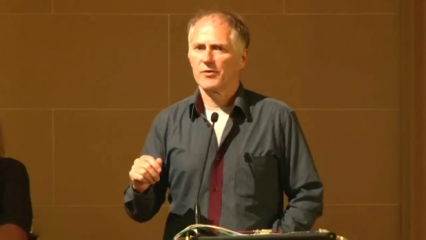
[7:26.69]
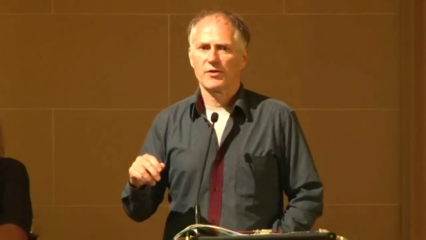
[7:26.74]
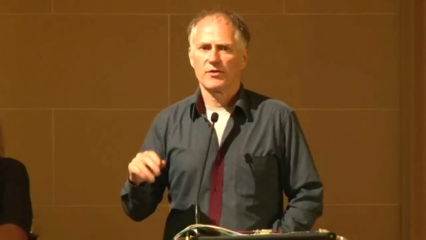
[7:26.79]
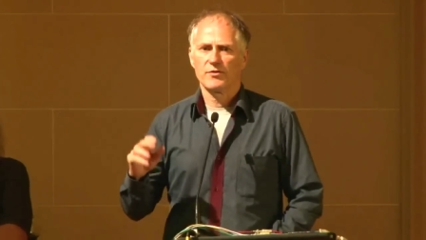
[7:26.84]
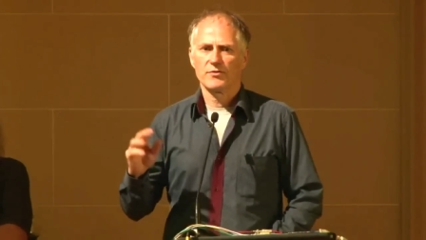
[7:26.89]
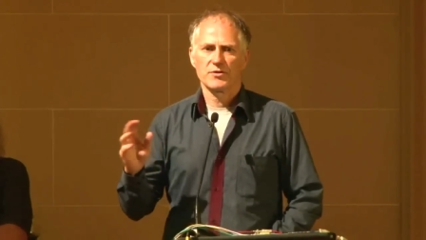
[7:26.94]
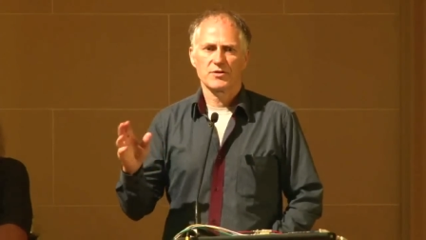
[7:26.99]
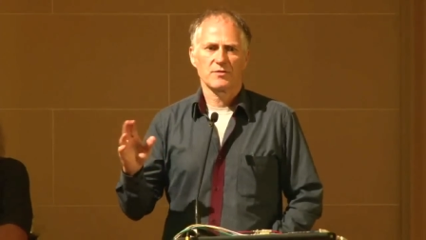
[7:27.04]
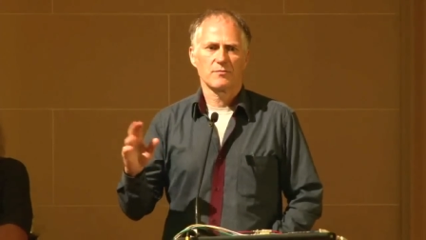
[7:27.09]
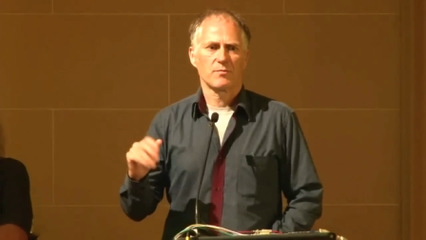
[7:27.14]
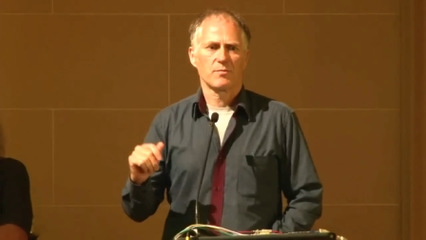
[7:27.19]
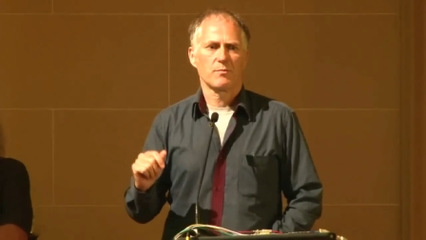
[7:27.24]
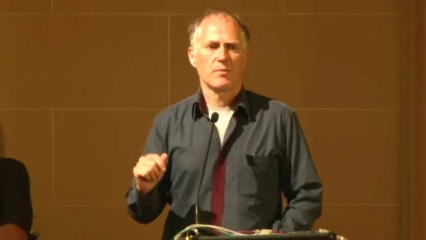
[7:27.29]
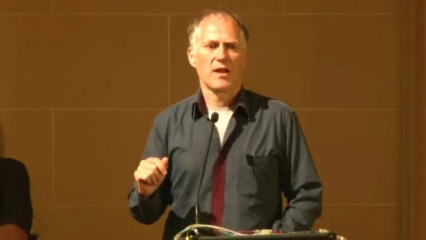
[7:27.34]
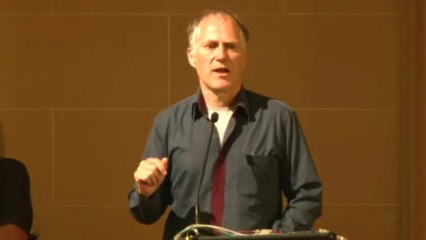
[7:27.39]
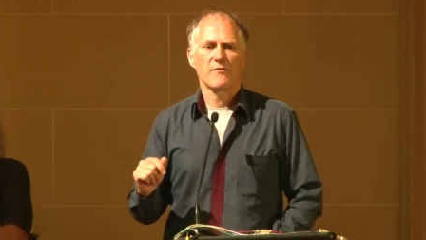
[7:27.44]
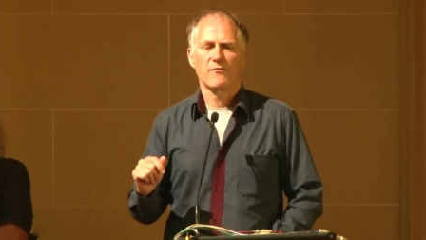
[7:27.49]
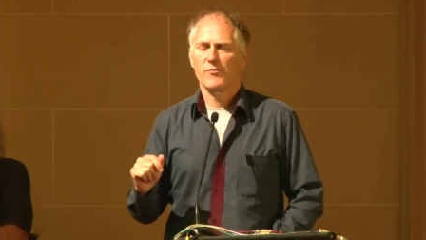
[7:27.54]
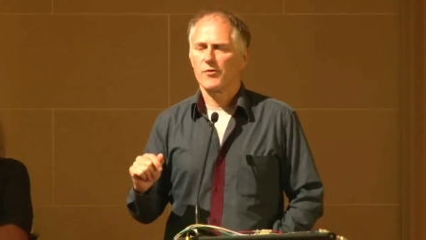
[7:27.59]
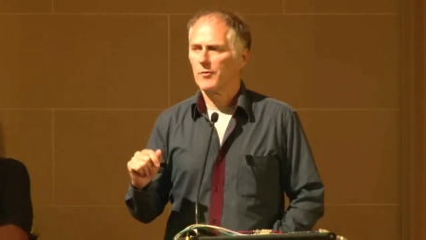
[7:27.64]
You use a
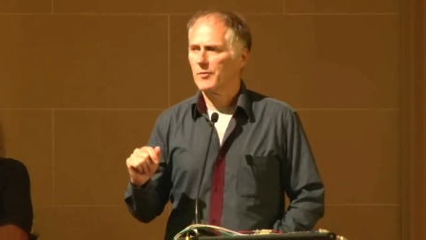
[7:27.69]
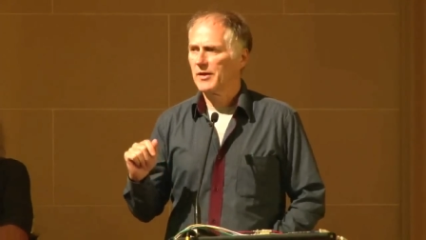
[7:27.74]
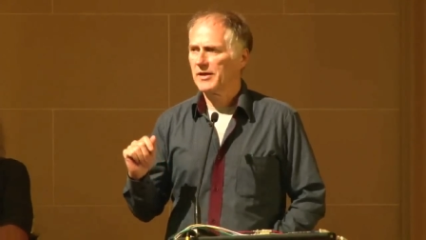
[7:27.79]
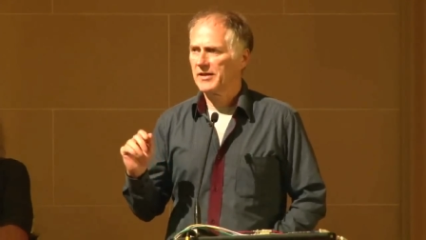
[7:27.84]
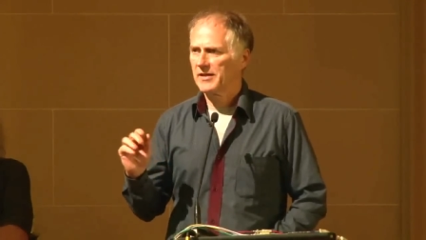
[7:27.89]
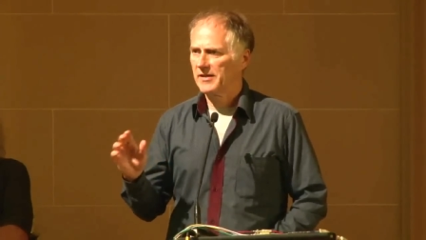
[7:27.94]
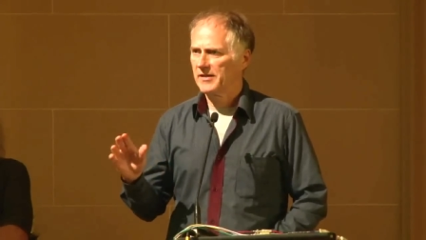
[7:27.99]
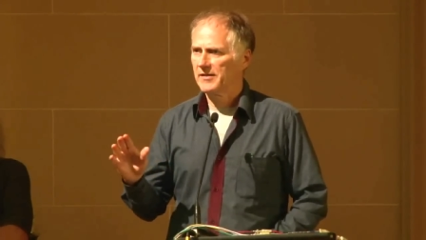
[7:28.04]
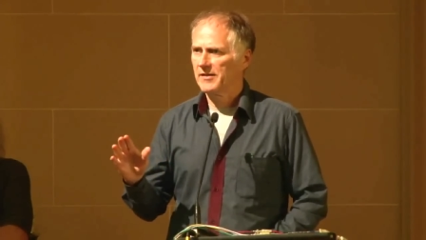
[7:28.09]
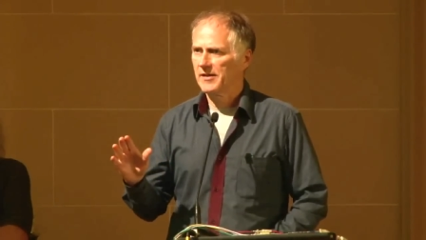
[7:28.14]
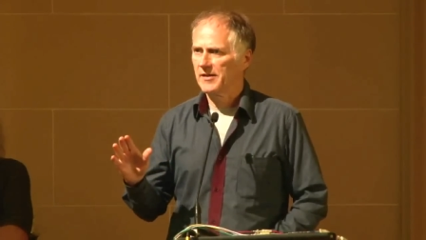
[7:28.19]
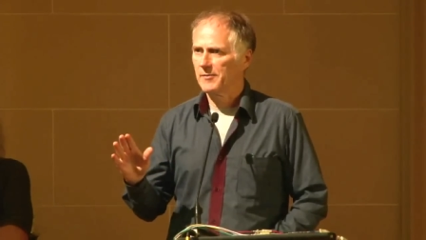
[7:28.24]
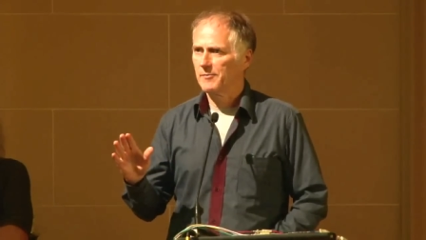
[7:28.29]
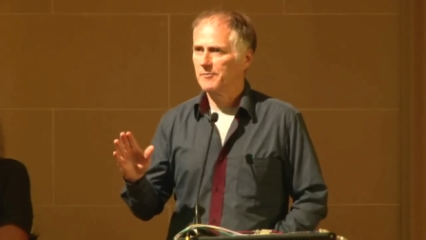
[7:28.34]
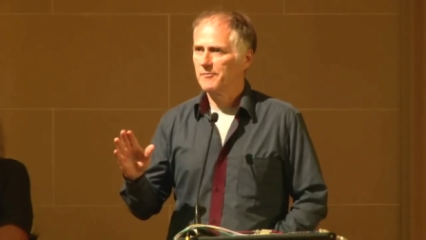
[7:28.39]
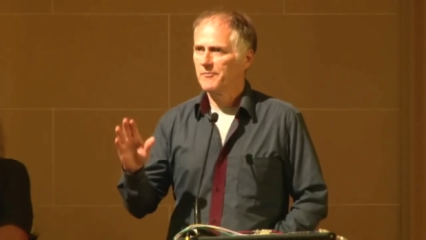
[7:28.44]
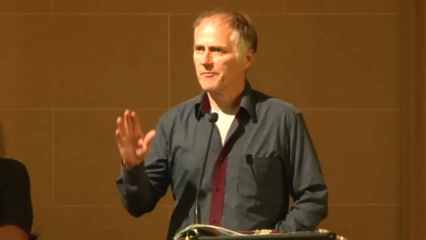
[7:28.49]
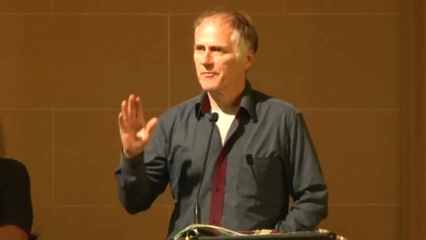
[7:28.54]
platform like GitHub,